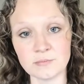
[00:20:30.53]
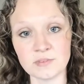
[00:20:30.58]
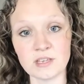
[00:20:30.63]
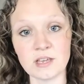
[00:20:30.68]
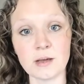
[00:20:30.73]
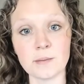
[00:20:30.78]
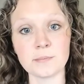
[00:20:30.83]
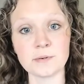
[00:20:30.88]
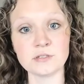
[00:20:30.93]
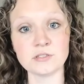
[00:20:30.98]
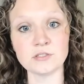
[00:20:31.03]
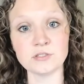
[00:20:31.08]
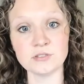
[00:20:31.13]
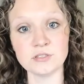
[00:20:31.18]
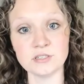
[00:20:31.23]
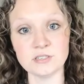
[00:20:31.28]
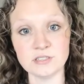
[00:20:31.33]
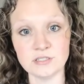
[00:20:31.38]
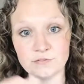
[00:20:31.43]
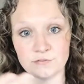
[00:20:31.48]
the
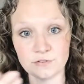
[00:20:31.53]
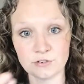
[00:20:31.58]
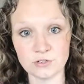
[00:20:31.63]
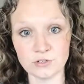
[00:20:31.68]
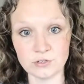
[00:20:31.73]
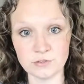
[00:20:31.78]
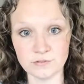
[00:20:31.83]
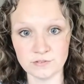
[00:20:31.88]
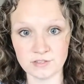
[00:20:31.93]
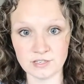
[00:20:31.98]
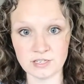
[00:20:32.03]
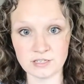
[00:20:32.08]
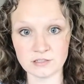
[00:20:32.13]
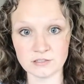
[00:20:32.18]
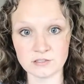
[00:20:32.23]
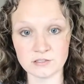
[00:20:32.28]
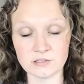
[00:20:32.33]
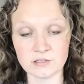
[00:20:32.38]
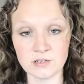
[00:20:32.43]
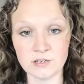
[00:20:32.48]
opportunity for new
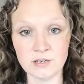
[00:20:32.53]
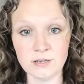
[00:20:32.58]
things.